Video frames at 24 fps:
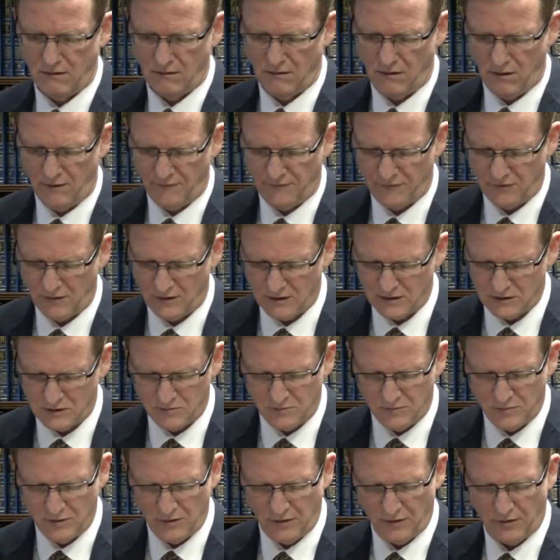offering's
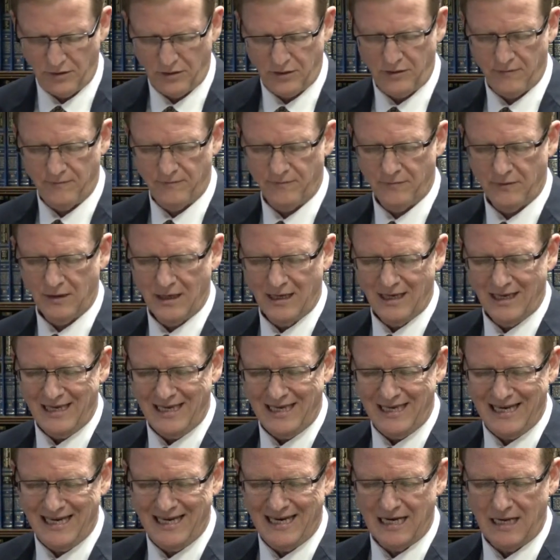birth?
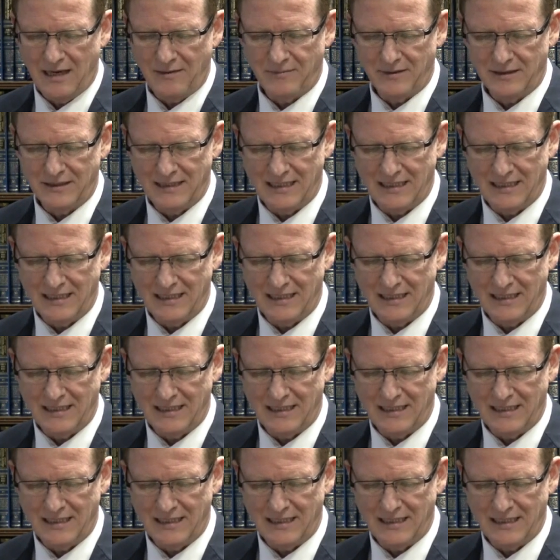If you say